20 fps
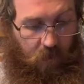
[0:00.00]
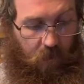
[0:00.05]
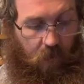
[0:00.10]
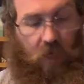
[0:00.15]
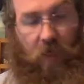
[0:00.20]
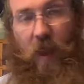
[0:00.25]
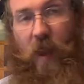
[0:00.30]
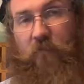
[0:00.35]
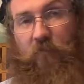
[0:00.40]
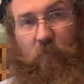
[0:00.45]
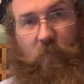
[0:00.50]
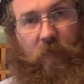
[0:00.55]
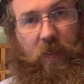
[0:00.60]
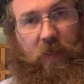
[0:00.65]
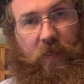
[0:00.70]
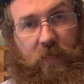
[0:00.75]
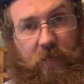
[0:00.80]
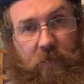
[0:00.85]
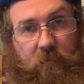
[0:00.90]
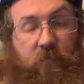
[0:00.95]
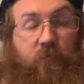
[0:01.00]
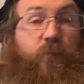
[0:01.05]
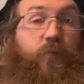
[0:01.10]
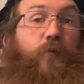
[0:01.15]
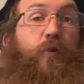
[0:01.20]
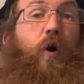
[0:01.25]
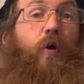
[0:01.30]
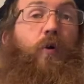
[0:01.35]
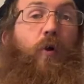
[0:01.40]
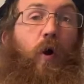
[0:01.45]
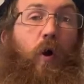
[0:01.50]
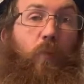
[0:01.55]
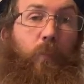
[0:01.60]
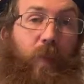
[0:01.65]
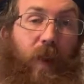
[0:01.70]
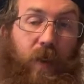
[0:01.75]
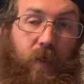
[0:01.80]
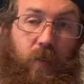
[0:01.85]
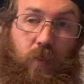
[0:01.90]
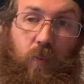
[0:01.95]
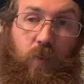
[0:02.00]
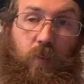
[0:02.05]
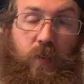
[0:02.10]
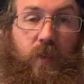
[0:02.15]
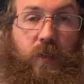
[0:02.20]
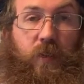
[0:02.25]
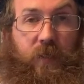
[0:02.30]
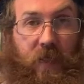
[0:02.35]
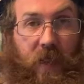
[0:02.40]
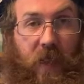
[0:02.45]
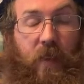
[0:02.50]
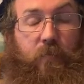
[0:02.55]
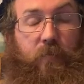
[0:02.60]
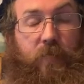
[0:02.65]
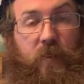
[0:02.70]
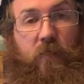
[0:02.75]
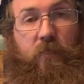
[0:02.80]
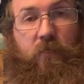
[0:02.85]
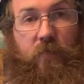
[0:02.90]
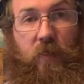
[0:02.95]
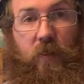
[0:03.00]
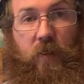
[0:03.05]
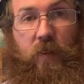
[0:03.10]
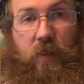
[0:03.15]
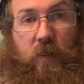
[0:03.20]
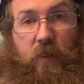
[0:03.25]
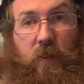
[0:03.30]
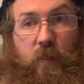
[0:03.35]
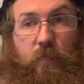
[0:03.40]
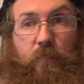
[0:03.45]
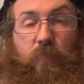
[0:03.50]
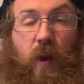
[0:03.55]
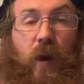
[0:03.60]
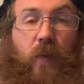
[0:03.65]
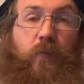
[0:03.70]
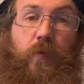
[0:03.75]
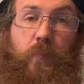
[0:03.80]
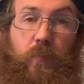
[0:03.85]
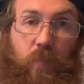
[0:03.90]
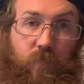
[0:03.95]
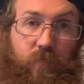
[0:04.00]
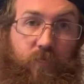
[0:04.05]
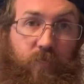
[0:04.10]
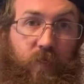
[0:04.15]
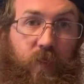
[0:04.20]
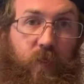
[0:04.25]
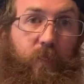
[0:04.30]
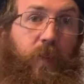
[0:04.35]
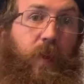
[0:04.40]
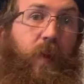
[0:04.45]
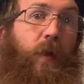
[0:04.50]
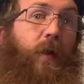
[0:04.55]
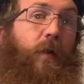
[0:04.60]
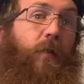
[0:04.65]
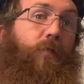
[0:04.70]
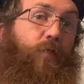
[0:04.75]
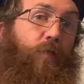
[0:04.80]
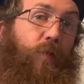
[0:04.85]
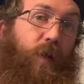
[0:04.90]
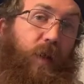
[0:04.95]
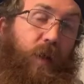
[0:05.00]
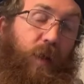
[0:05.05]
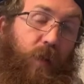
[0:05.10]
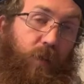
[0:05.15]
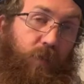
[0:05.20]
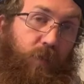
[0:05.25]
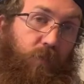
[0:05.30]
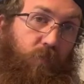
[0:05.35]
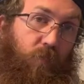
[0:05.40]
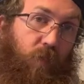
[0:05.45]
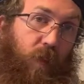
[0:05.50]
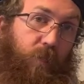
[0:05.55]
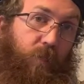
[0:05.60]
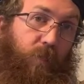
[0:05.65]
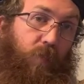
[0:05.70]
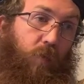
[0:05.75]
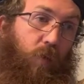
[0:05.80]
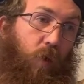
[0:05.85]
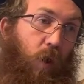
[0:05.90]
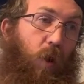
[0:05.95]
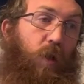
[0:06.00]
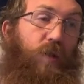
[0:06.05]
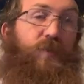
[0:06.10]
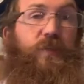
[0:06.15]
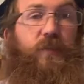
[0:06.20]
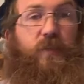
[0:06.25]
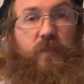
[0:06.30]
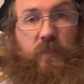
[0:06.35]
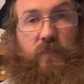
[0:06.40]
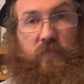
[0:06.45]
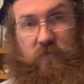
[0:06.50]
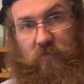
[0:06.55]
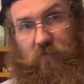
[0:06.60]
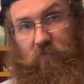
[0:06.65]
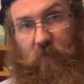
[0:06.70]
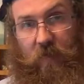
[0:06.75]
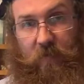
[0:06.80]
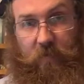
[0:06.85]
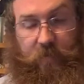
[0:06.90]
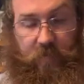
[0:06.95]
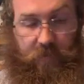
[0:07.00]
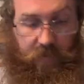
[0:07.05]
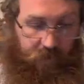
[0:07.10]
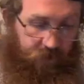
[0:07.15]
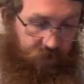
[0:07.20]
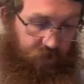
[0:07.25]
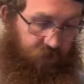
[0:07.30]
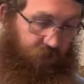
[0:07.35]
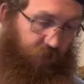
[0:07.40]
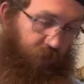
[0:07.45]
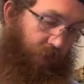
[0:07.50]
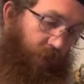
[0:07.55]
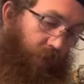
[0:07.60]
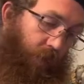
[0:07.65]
Everybody, if you don't know, Patagonia can be a very profitable flip if you get it at the right cost and it is the right piece.